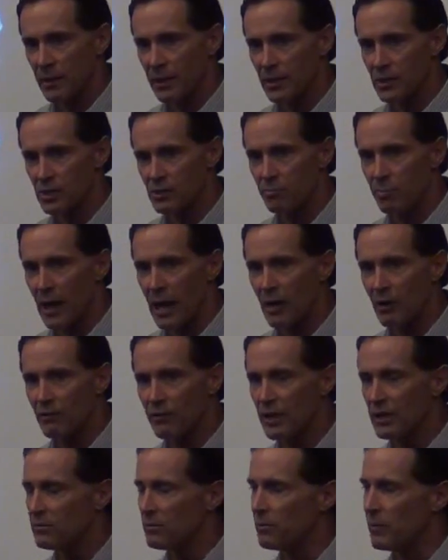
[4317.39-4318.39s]
because the
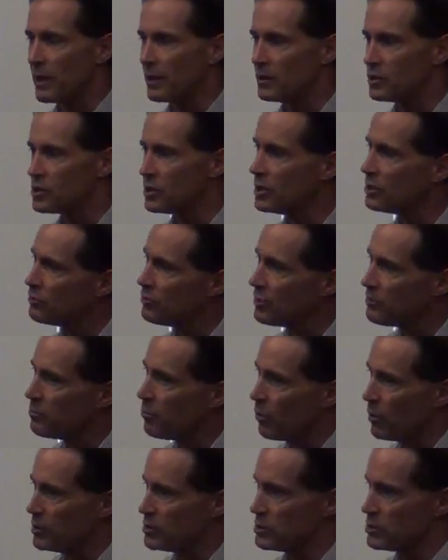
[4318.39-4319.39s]
bioavailable metals literally
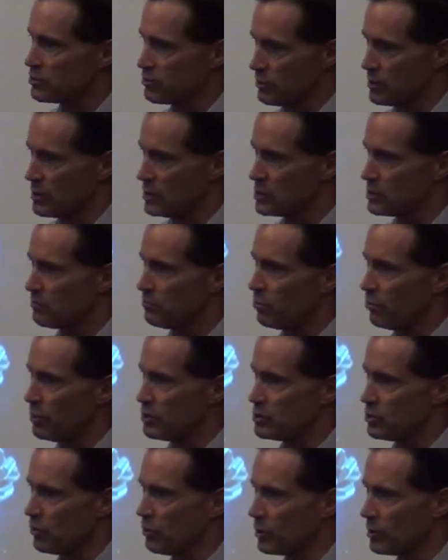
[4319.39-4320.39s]
poison trees,
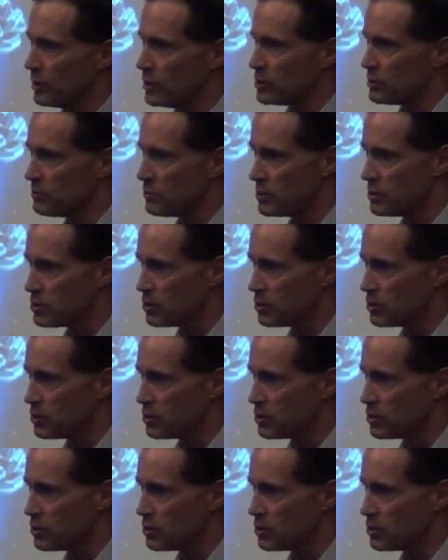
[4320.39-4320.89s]
poison organisms.